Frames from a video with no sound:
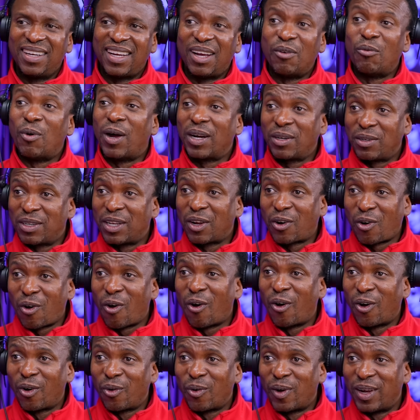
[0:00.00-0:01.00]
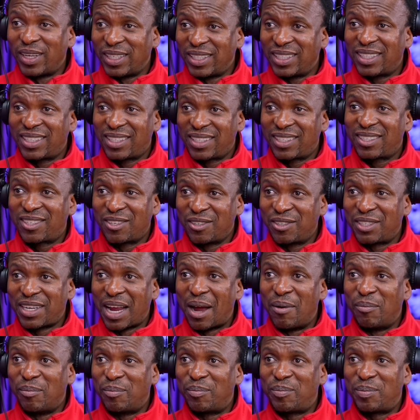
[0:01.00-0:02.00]
What the call after, was to
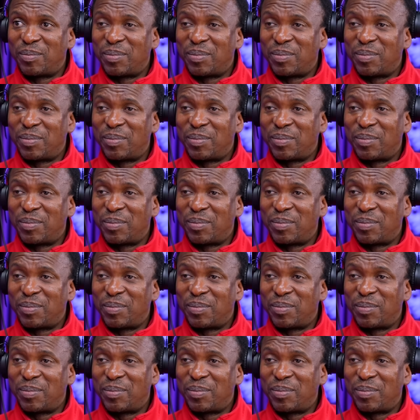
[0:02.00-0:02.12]
dump